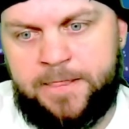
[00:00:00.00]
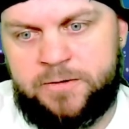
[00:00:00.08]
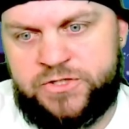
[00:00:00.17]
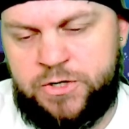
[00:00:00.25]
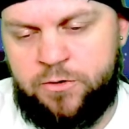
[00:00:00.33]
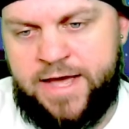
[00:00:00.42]

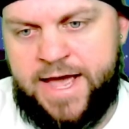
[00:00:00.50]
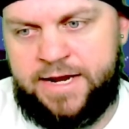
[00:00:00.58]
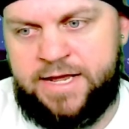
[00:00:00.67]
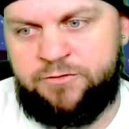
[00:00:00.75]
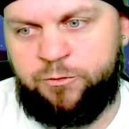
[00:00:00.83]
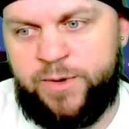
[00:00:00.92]
so that
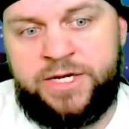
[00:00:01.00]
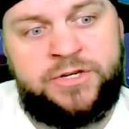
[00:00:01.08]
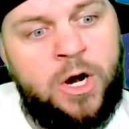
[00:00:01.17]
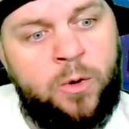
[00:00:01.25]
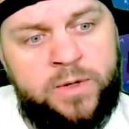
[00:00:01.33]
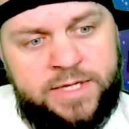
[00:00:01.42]
if we
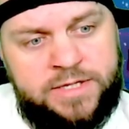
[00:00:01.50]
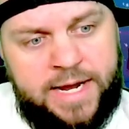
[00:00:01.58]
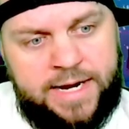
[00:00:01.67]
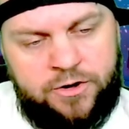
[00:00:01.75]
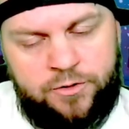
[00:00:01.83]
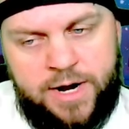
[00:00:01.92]
don't get
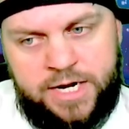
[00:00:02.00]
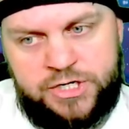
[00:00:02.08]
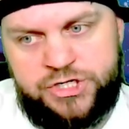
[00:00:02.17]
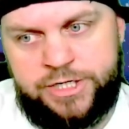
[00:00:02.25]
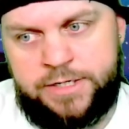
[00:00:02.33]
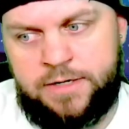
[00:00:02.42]
that
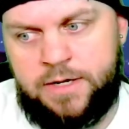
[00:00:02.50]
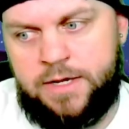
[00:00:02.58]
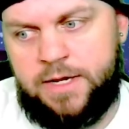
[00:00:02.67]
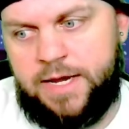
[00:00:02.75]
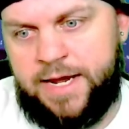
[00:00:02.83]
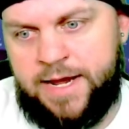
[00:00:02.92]
correction
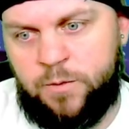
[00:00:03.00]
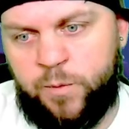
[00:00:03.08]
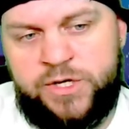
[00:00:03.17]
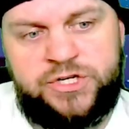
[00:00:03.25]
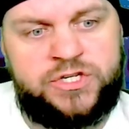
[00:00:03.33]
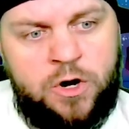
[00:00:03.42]
and
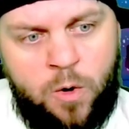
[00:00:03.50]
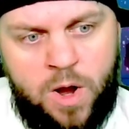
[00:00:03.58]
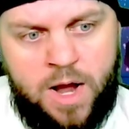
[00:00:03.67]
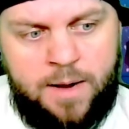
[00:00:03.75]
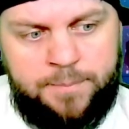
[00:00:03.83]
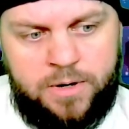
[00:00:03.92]
we just go
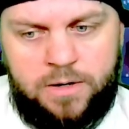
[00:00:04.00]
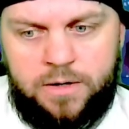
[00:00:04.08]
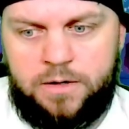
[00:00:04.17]
up,